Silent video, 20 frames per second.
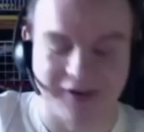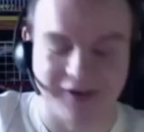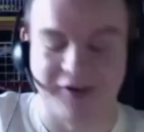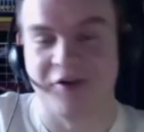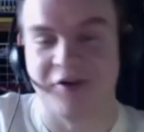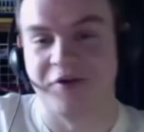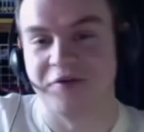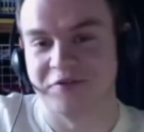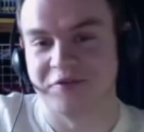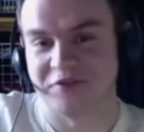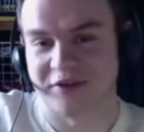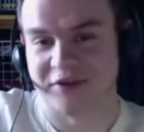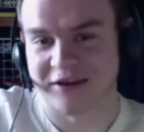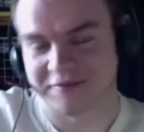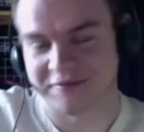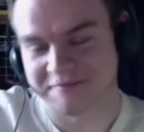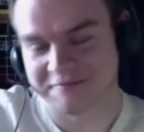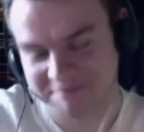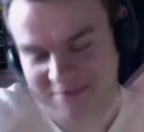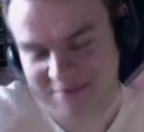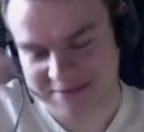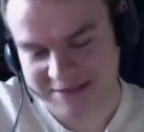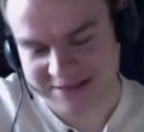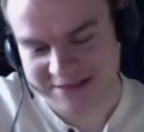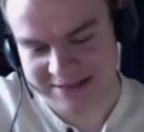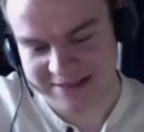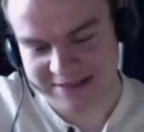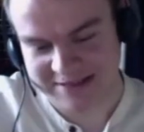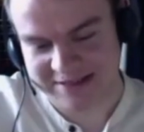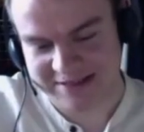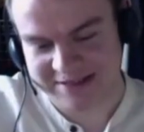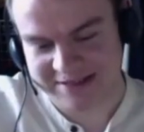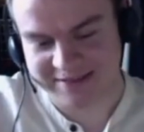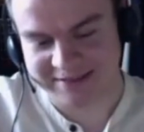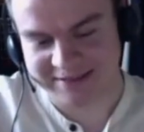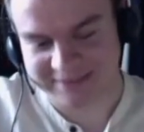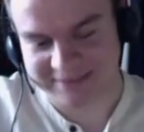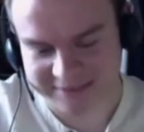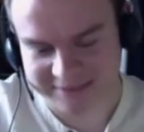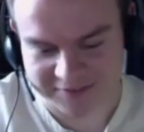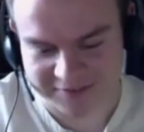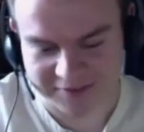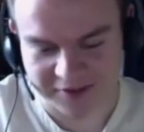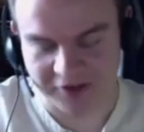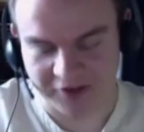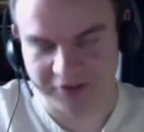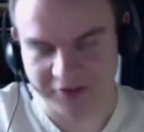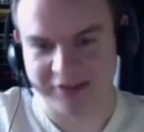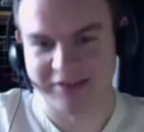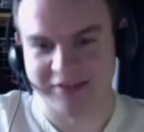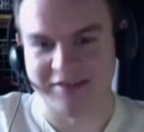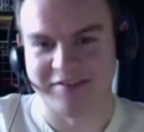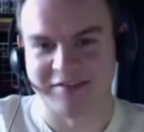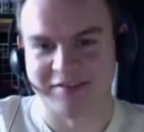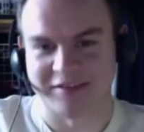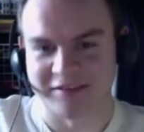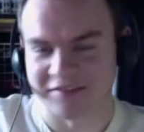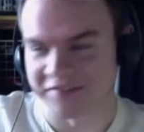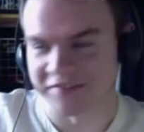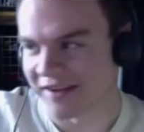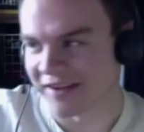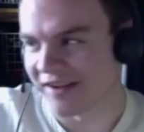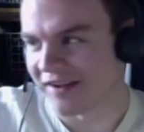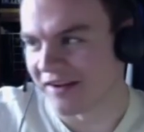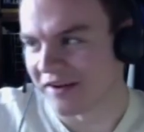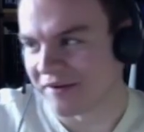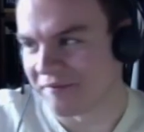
goal drought, it's not easy, is it?